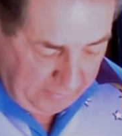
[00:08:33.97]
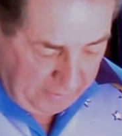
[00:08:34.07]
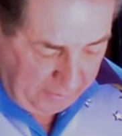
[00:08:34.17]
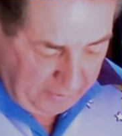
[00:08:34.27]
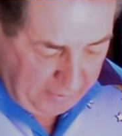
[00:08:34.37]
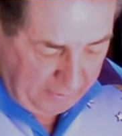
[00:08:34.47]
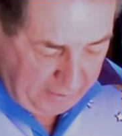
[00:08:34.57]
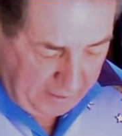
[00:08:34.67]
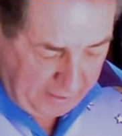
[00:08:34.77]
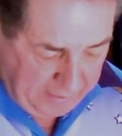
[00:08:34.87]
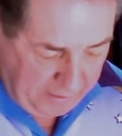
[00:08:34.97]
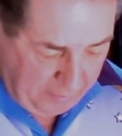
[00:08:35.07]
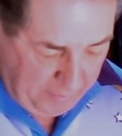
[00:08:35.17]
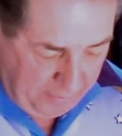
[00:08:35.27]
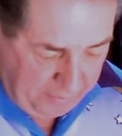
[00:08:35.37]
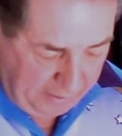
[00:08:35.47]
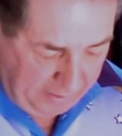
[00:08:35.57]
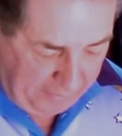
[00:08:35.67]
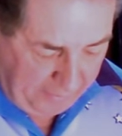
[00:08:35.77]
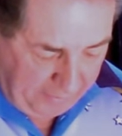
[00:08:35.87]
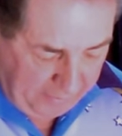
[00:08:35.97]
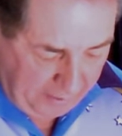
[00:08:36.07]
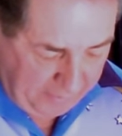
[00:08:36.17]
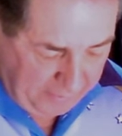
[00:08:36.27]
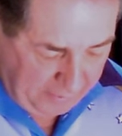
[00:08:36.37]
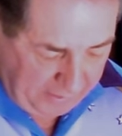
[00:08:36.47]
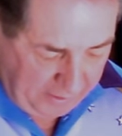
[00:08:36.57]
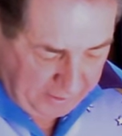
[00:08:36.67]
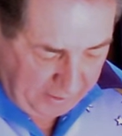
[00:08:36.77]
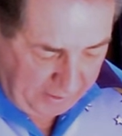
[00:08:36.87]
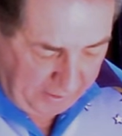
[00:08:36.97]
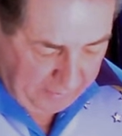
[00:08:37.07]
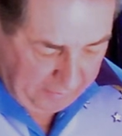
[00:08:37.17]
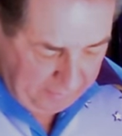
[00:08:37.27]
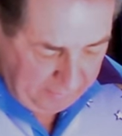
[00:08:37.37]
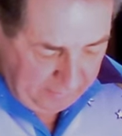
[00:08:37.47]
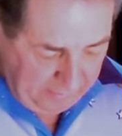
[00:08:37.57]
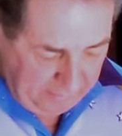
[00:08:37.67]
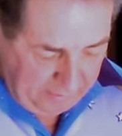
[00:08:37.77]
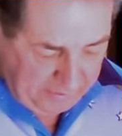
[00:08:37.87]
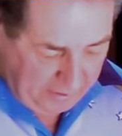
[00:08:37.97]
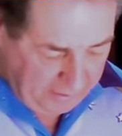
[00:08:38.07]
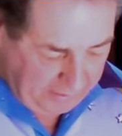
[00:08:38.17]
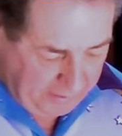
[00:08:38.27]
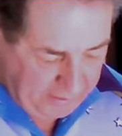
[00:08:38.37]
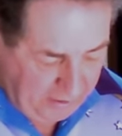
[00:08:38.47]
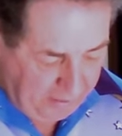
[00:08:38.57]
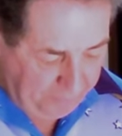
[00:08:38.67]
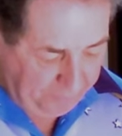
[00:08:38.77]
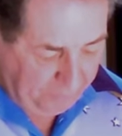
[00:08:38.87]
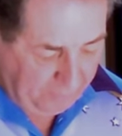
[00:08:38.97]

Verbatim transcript: so you get no dags and no burrs hanging around, nothing's going to catch your hand and essentially that's it.